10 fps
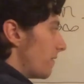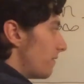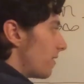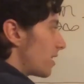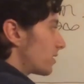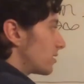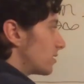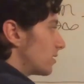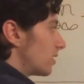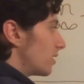of x,
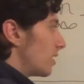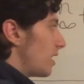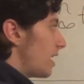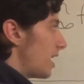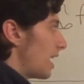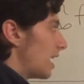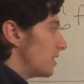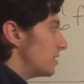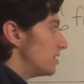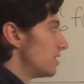and
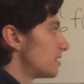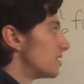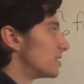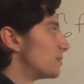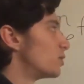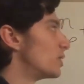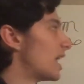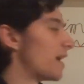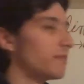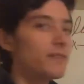the distance between
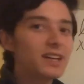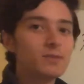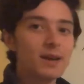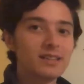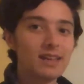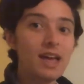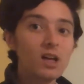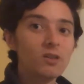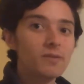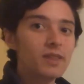f of x minus
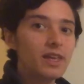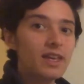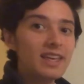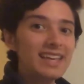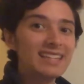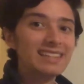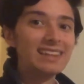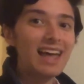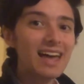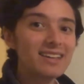L is
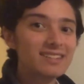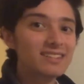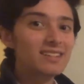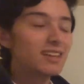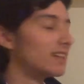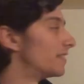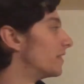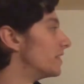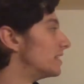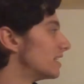less than
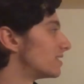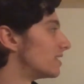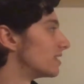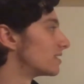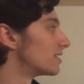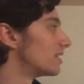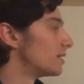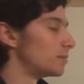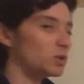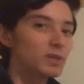the distance
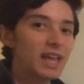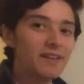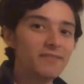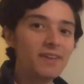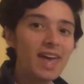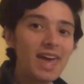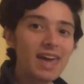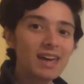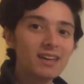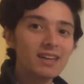between f of
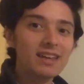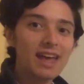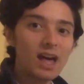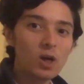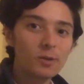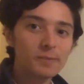A and L.